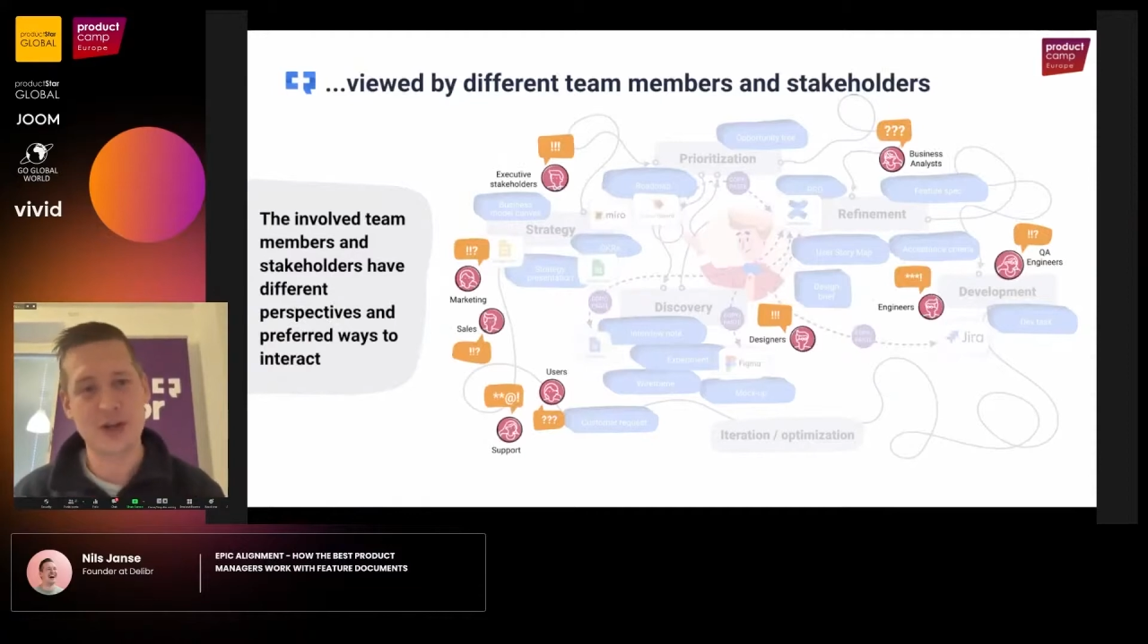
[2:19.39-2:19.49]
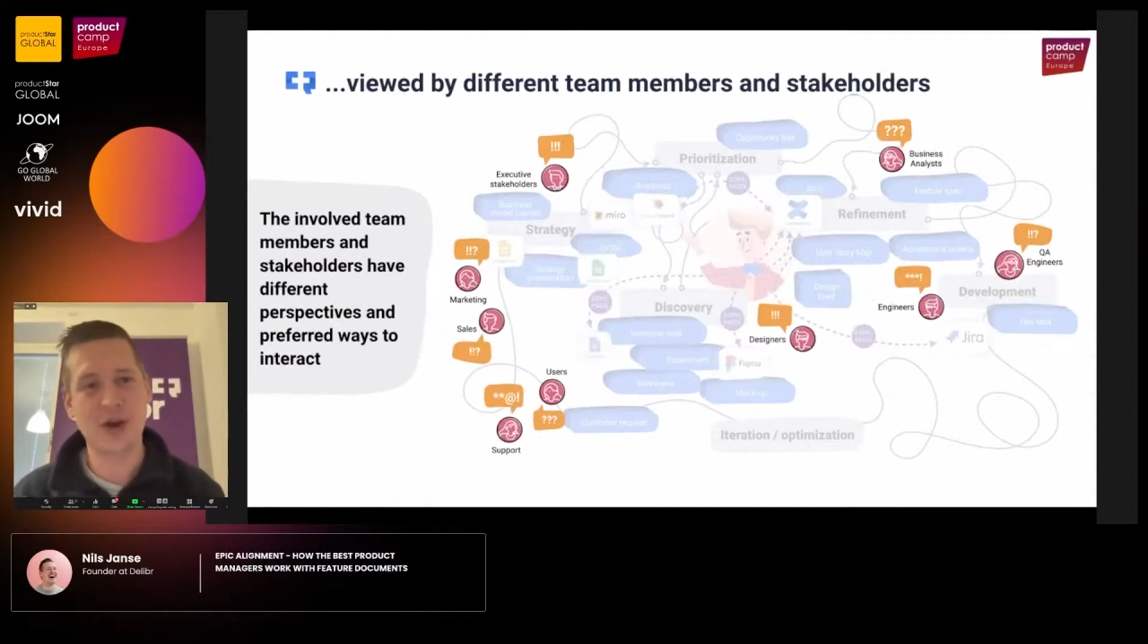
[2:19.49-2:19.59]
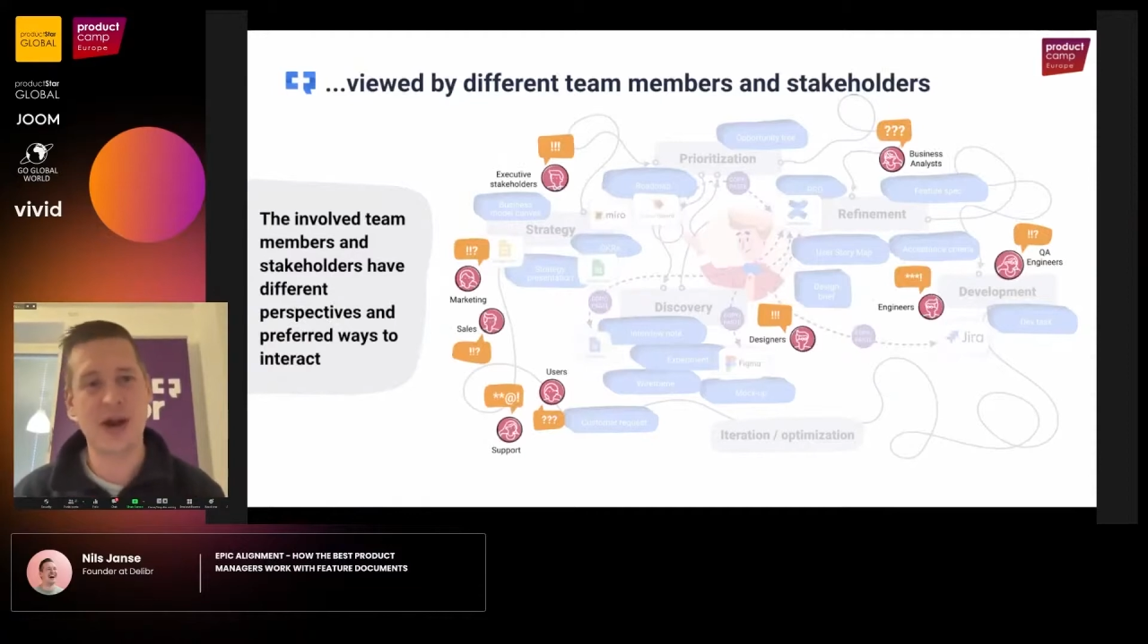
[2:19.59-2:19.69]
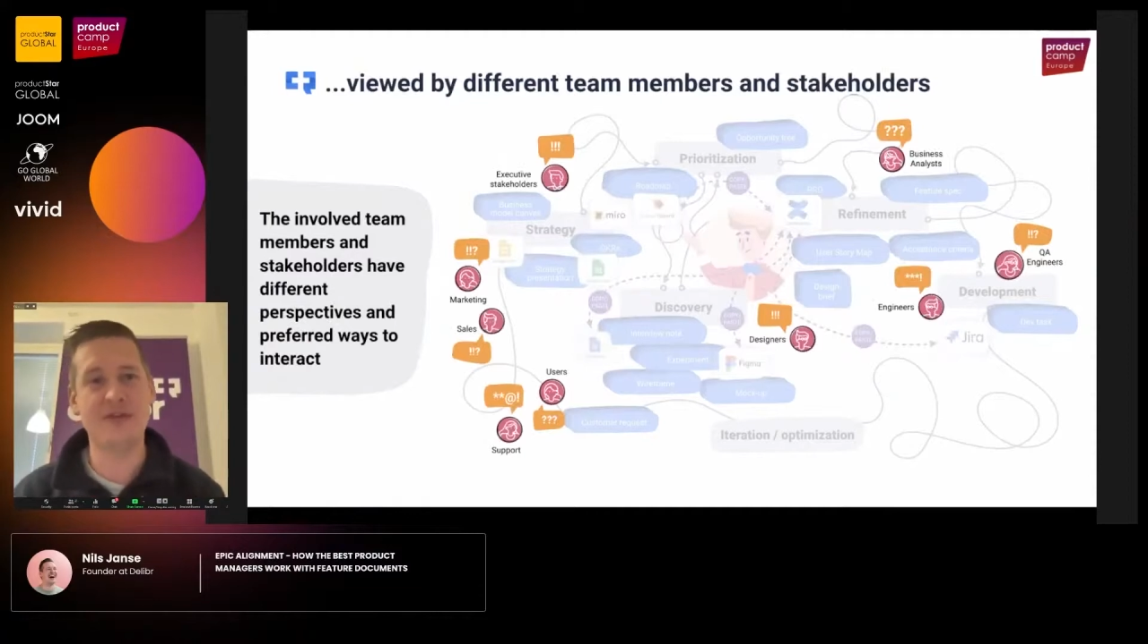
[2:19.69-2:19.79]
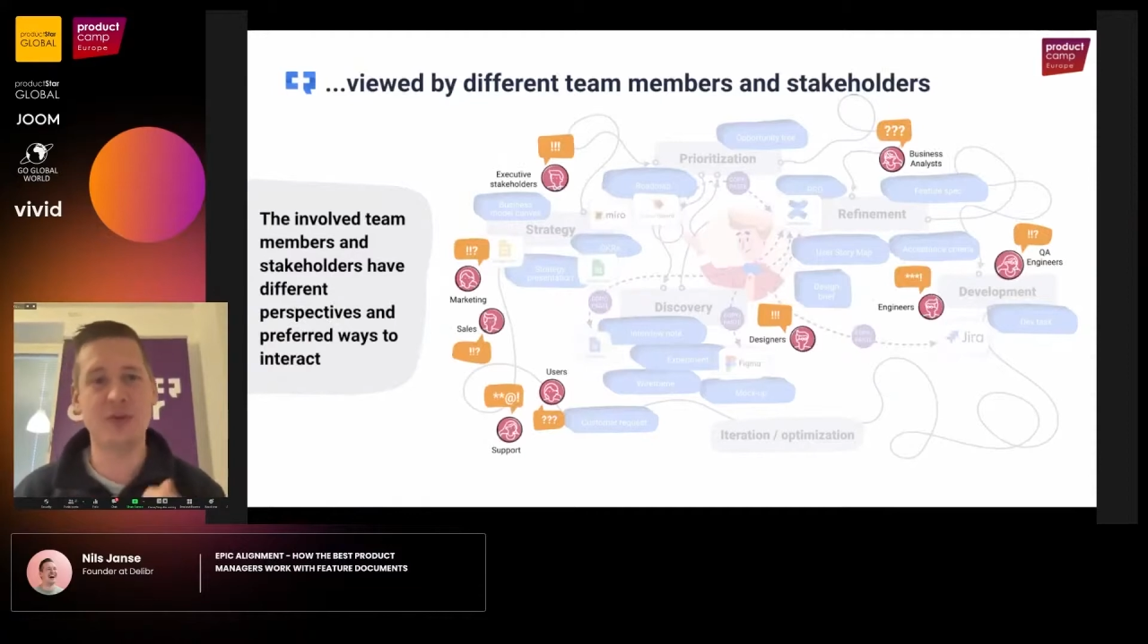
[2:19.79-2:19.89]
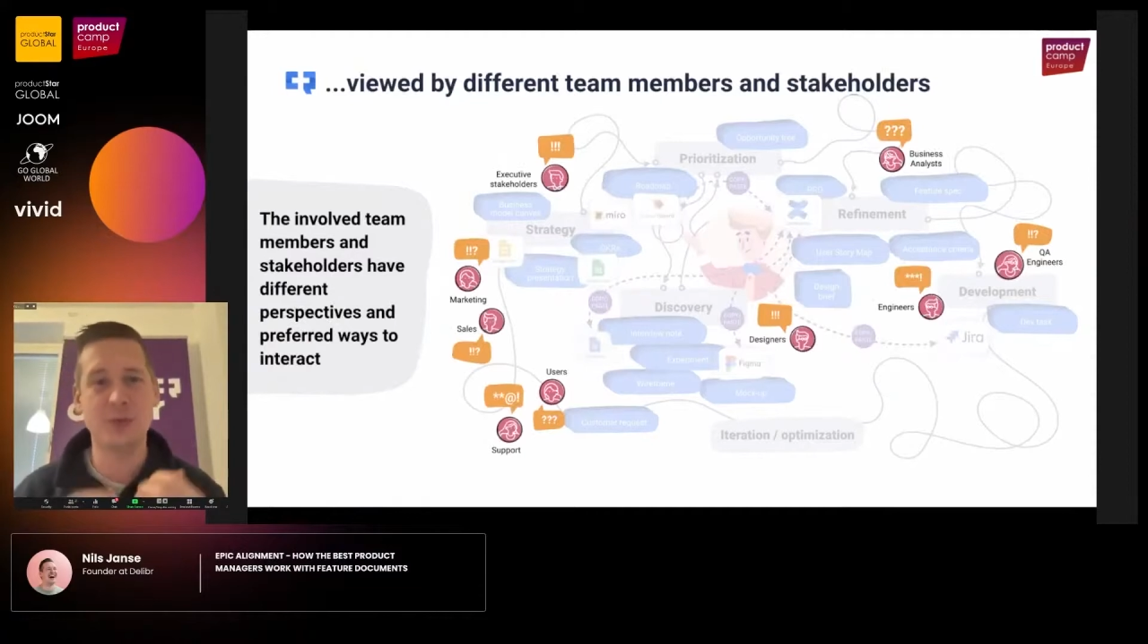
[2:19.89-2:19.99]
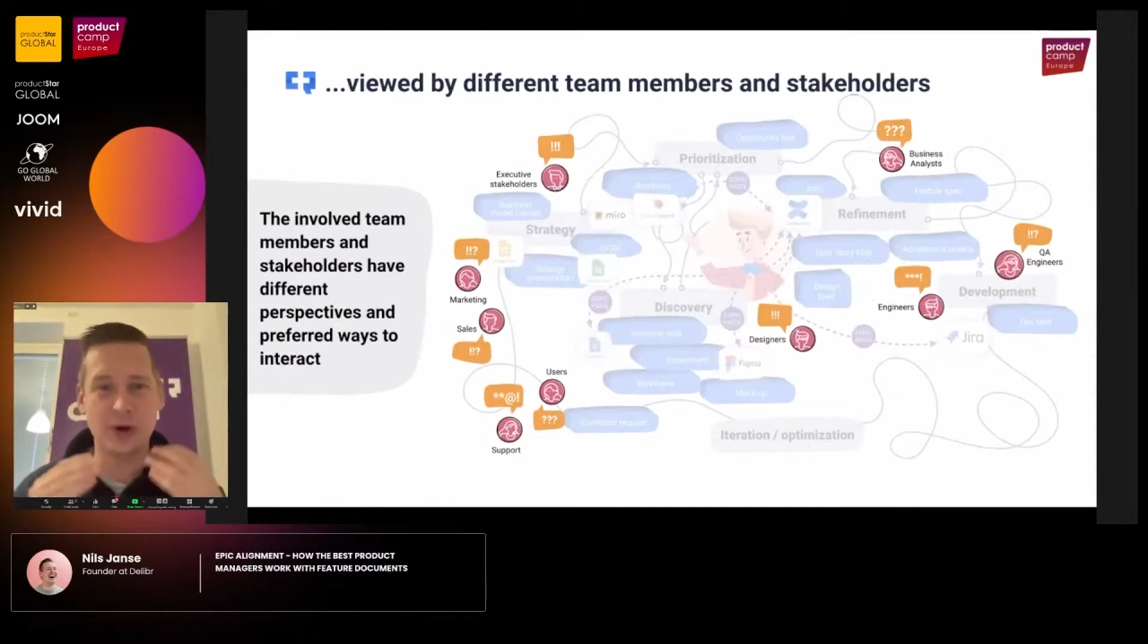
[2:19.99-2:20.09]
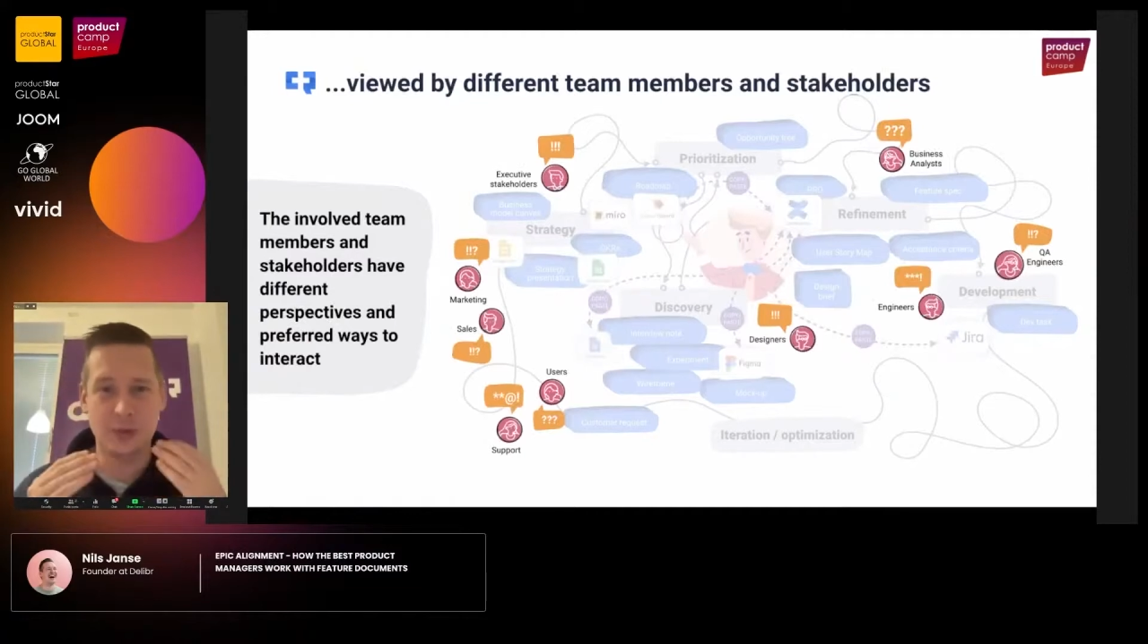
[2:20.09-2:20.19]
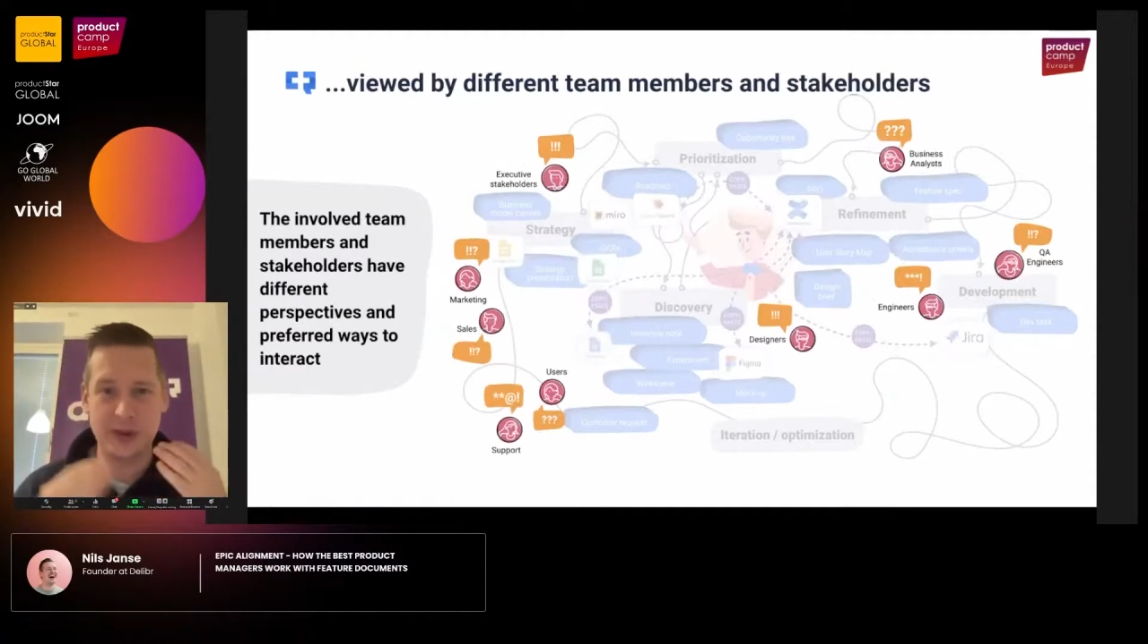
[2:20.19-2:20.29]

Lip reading: You have to work